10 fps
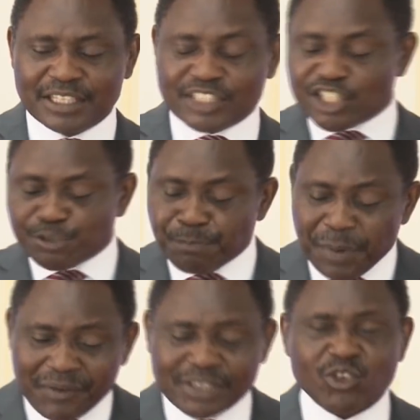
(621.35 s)
The
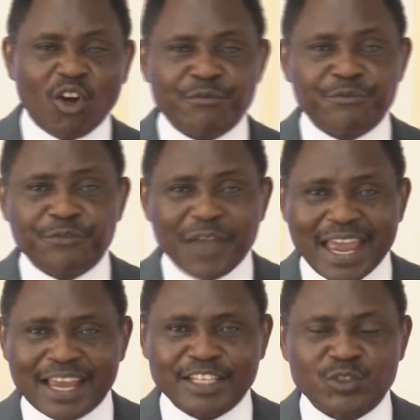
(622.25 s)
spirit of
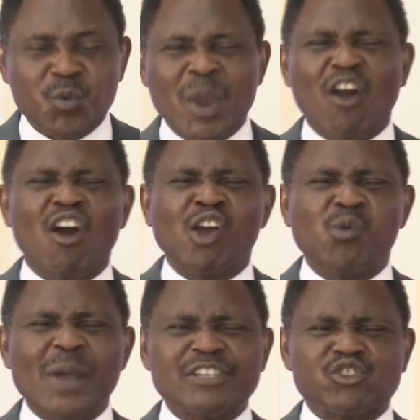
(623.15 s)
faith will
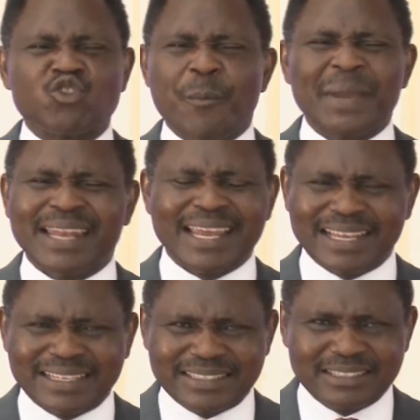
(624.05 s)
always
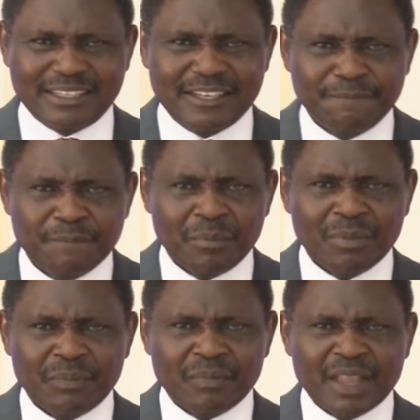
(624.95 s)
dominate.
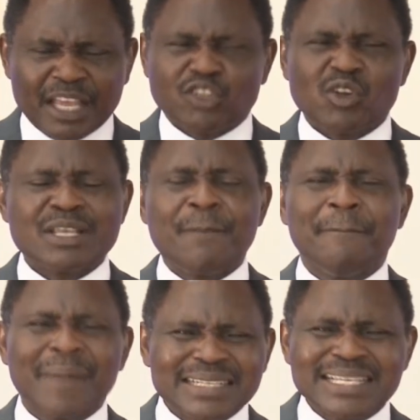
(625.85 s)
It
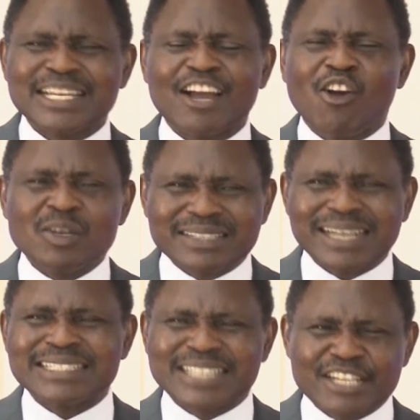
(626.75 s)
doesn't matter the
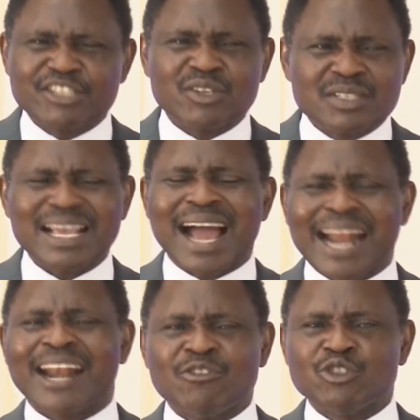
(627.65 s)
contradictions
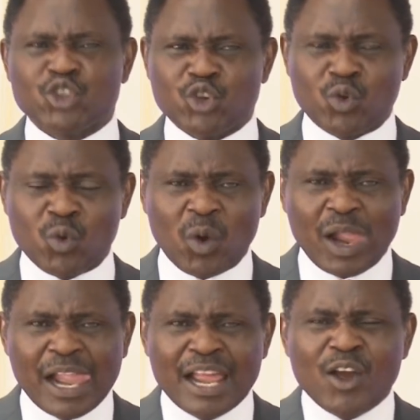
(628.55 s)
around you.
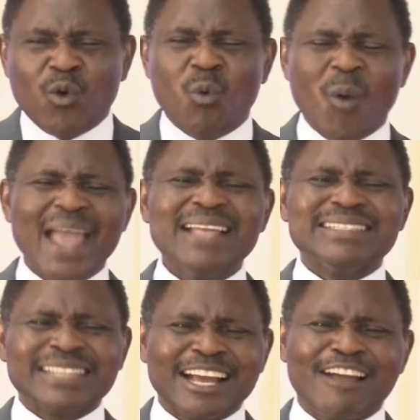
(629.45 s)

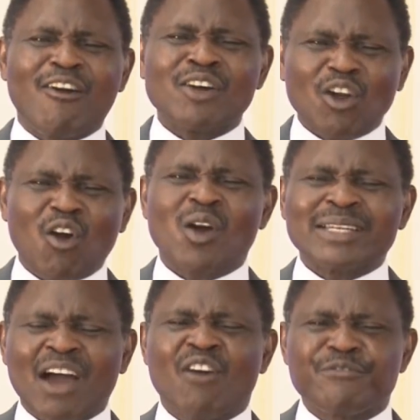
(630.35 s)
When the God
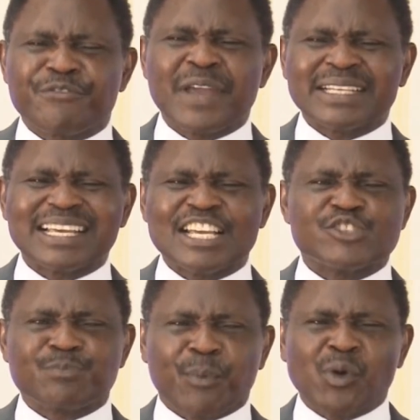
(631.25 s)
order of faith
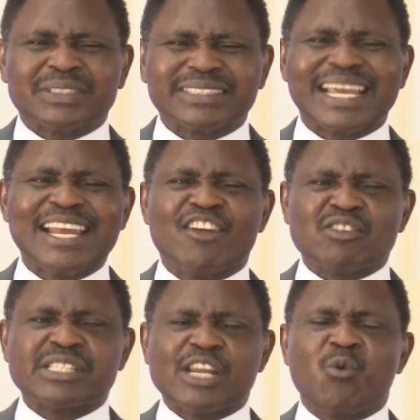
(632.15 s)
is
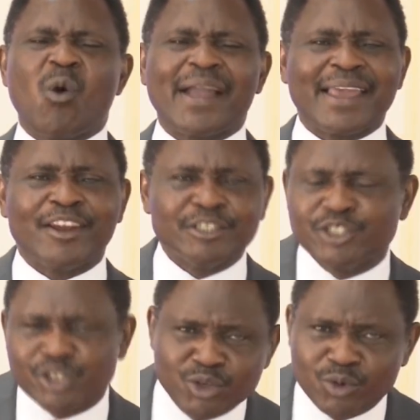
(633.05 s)
spontaneously working on
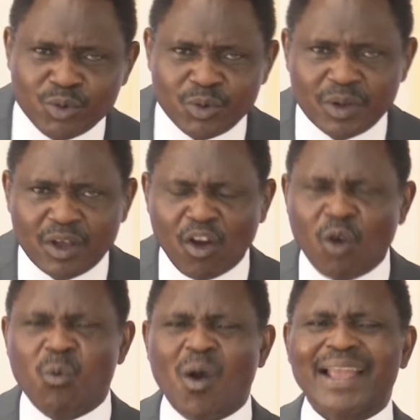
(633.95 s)
you
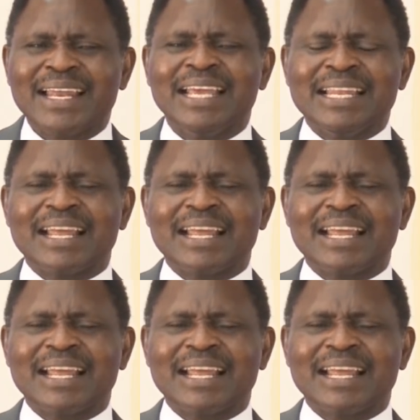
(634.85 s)
or working